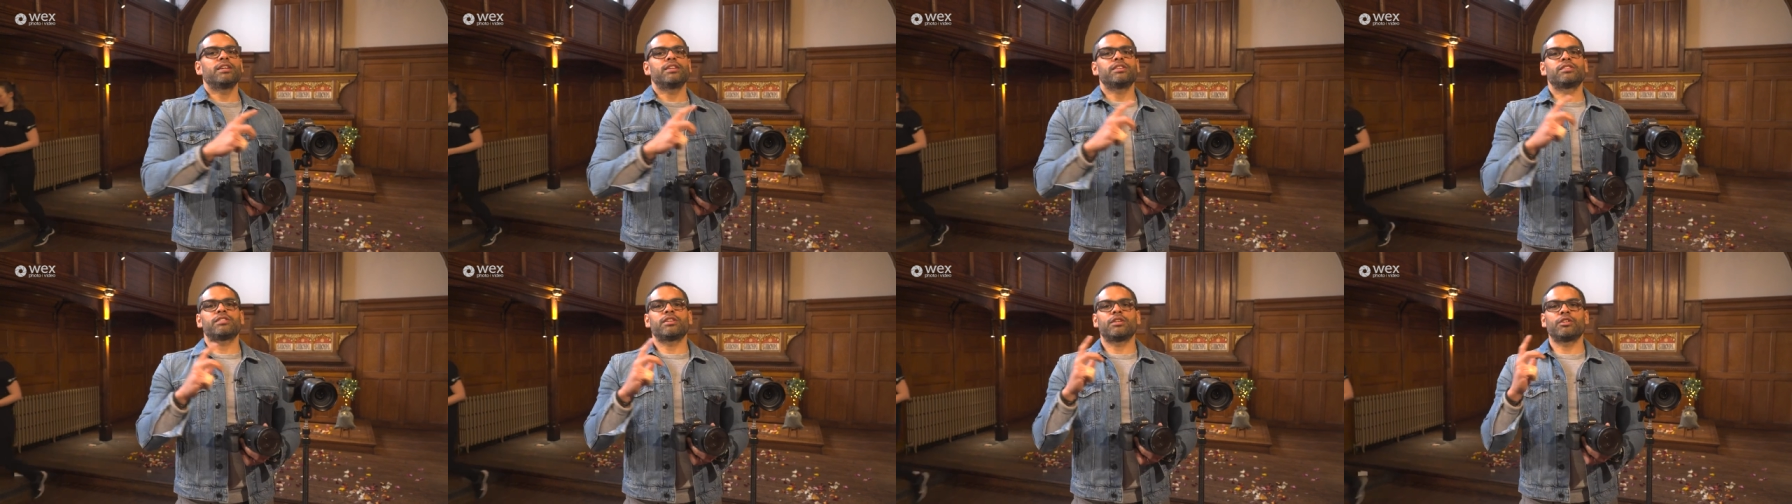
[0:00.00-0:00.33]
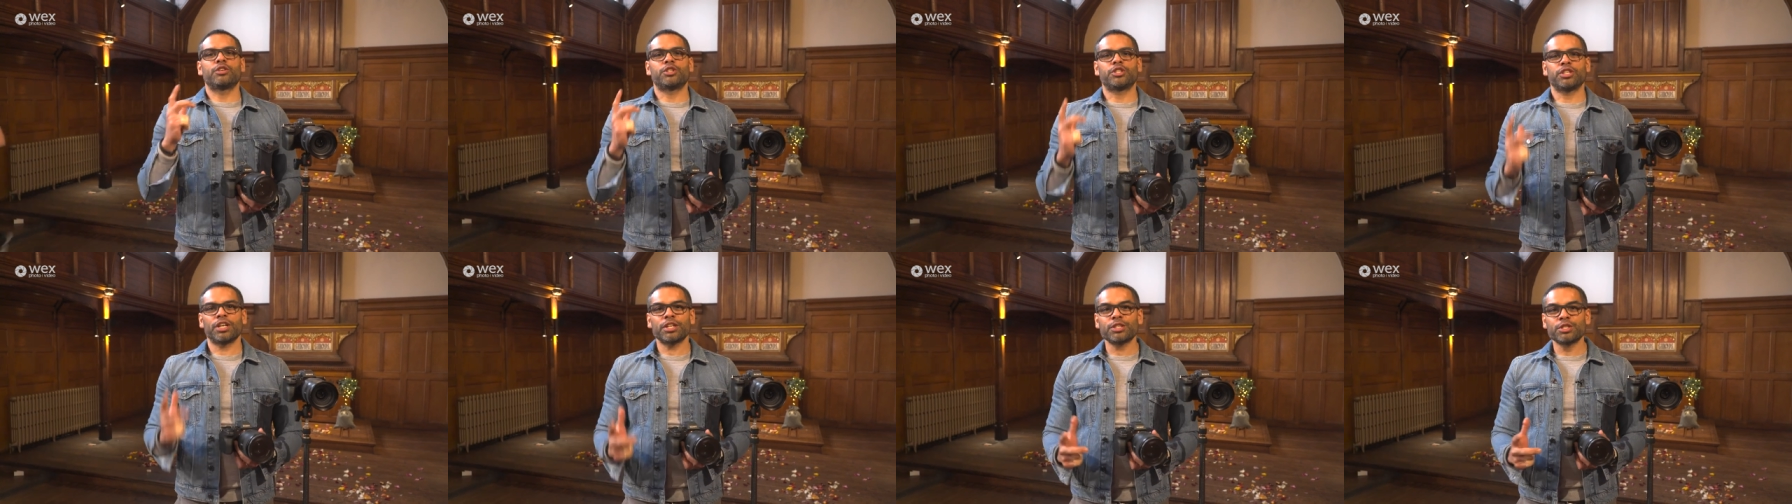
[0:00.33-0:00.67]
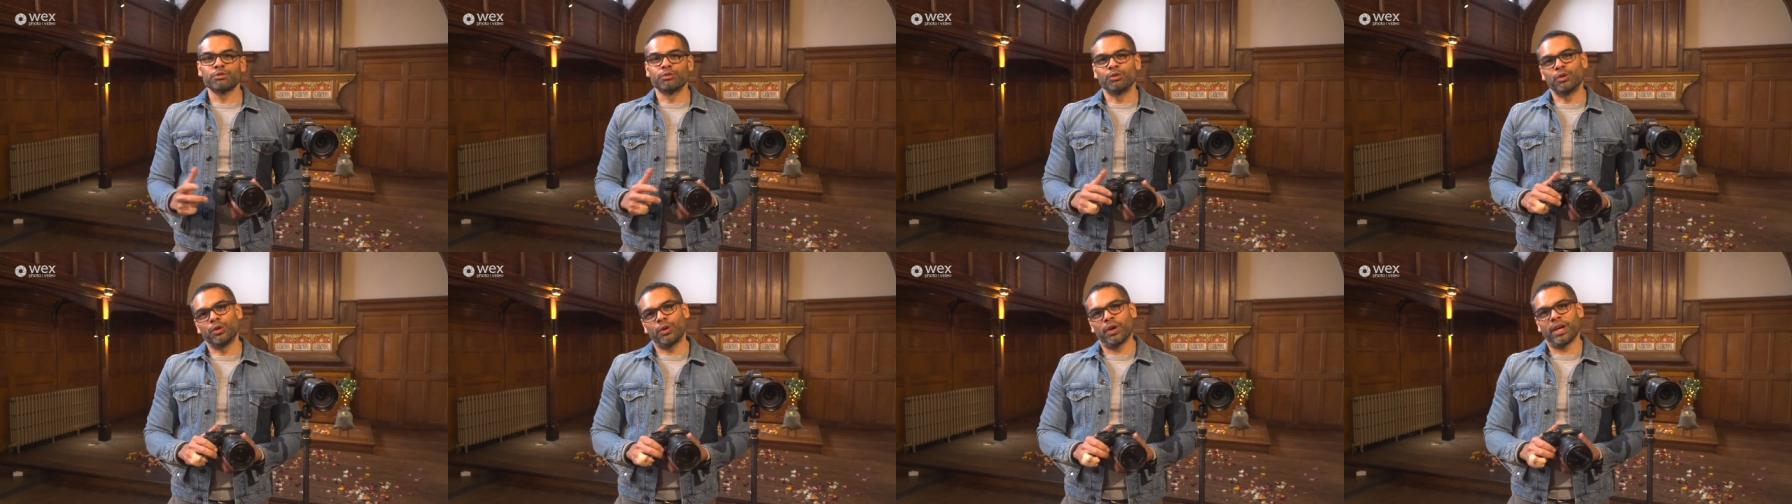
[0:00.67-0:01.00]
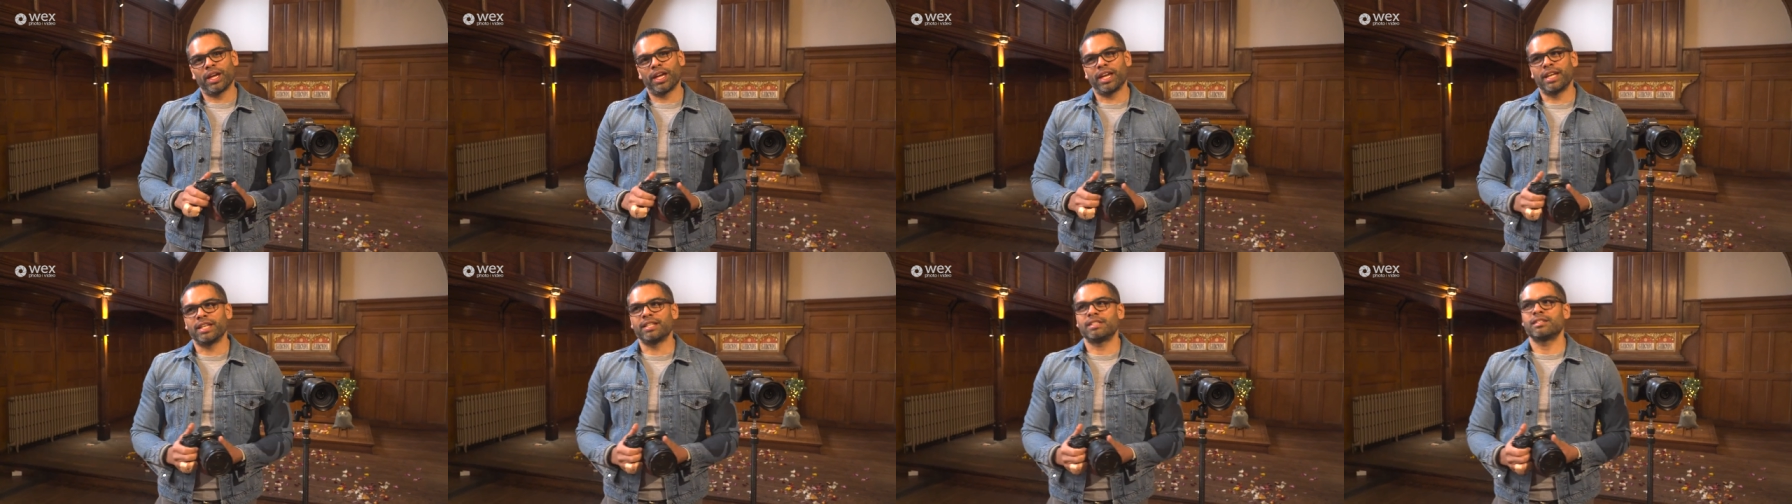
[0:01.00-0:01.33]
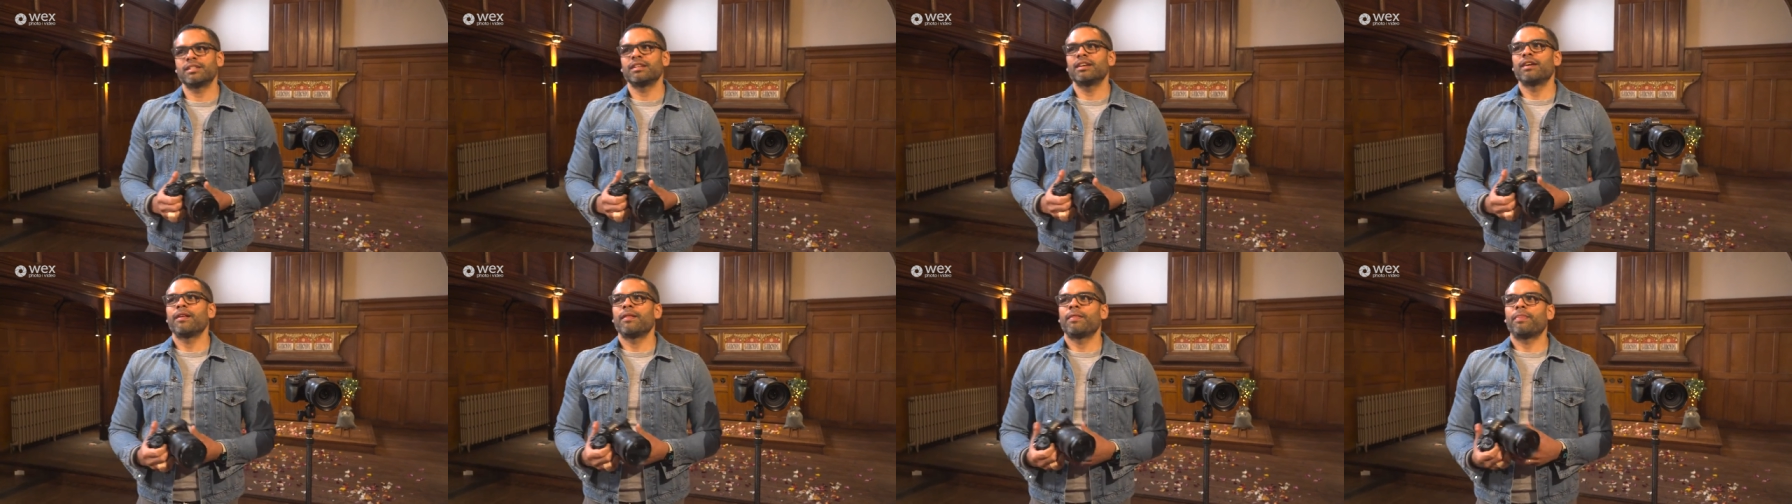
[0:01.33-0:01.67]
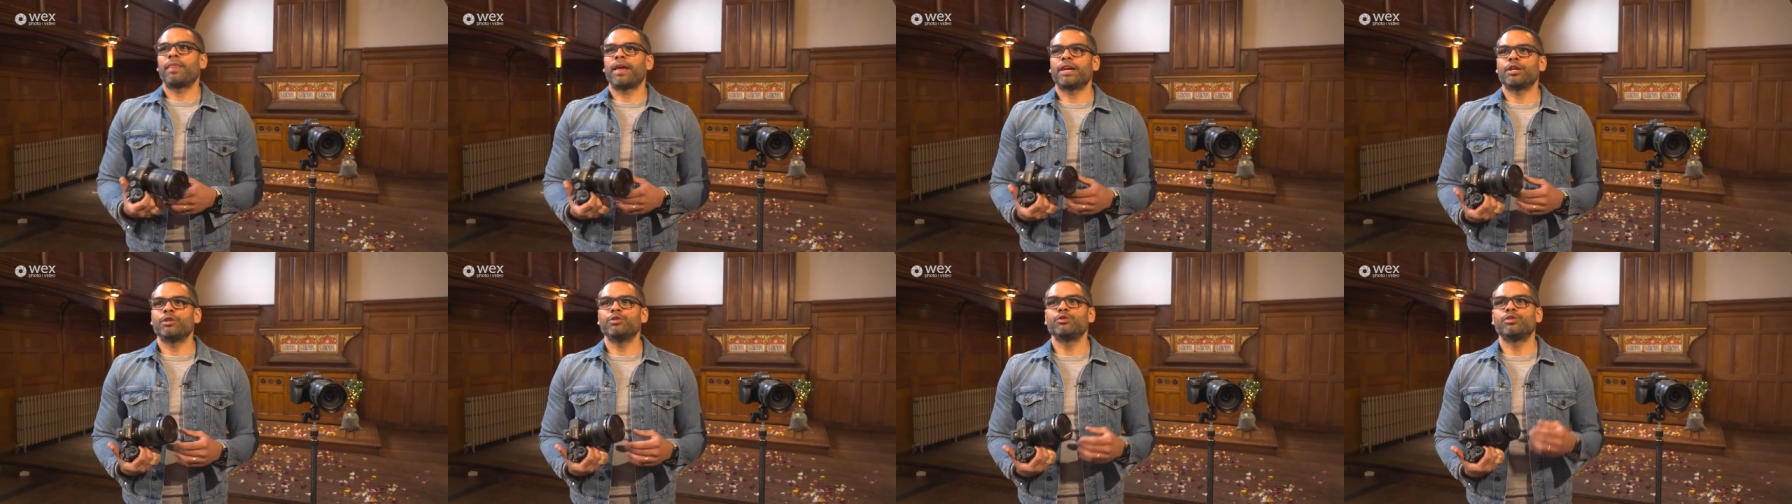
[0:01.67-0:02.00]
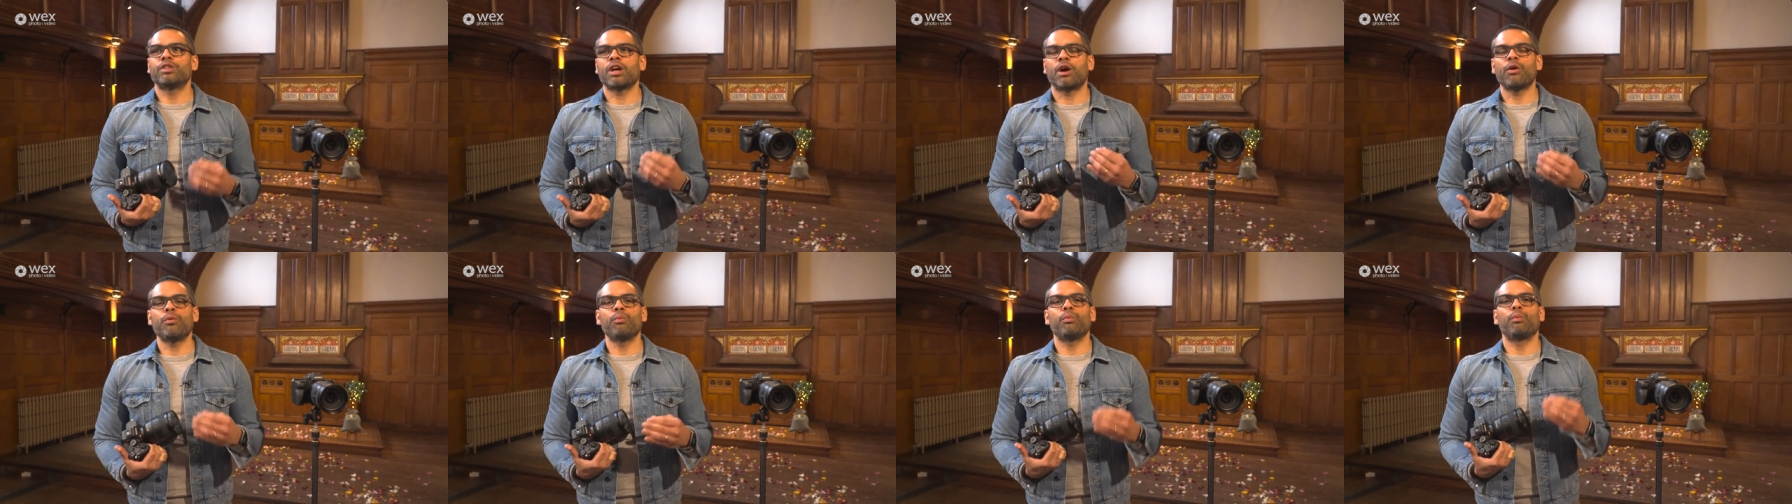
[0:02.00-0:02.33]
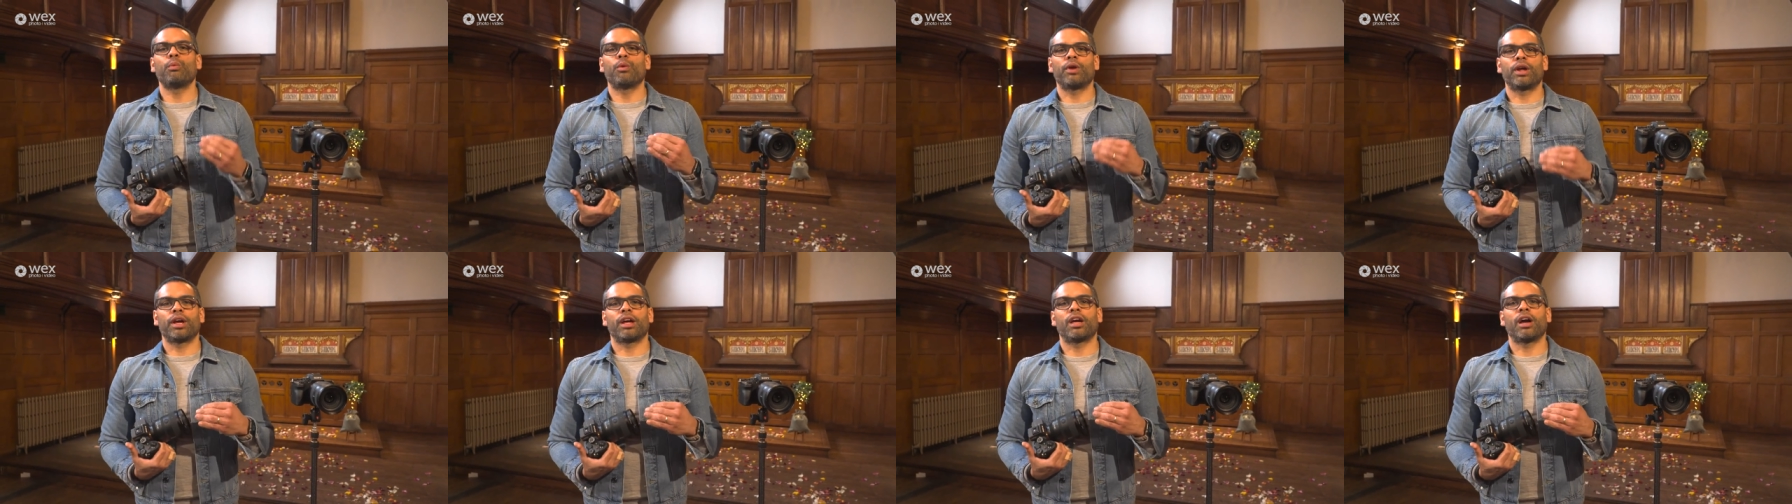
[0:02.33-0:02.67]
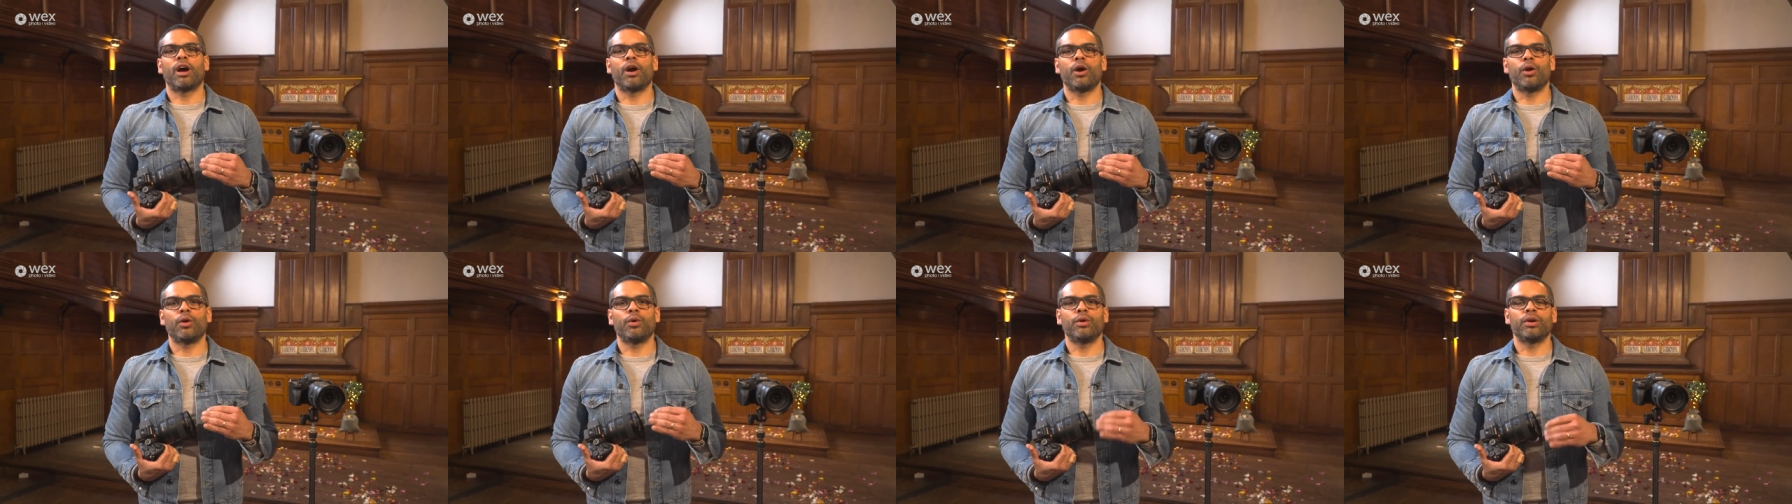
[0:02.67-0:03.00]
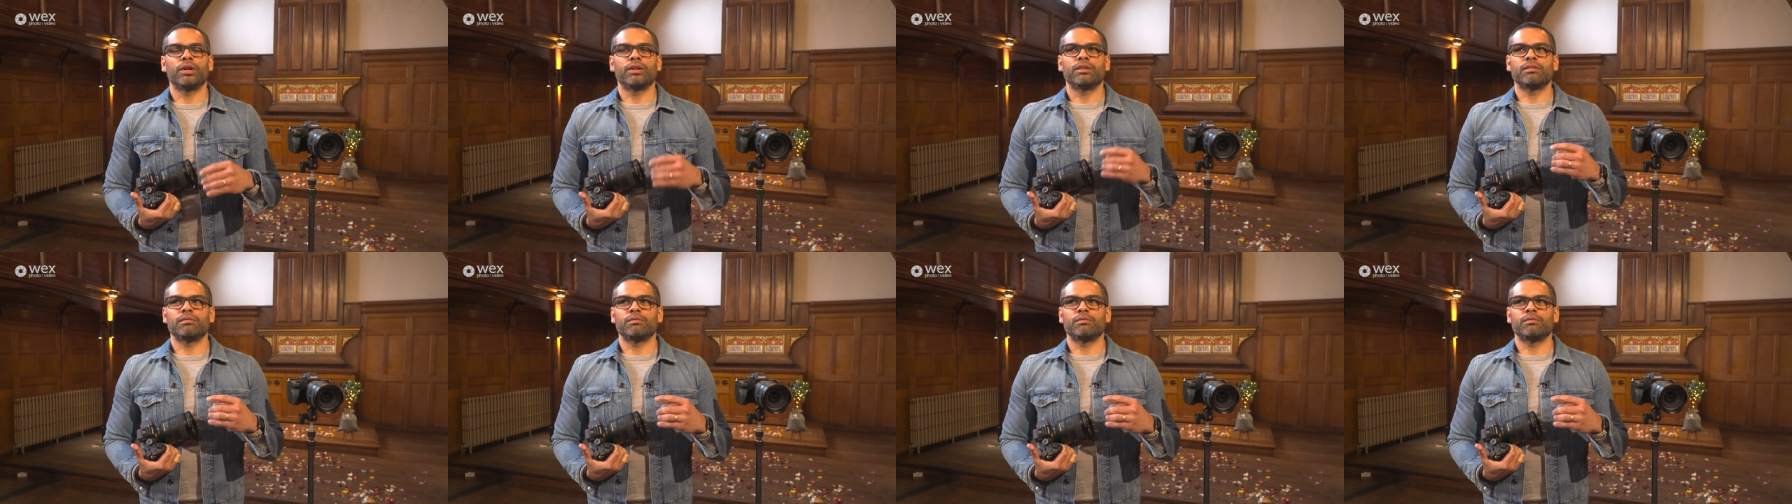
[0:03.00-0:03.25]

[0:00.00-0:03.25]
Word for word: So the shutter rule is that you don't want to go,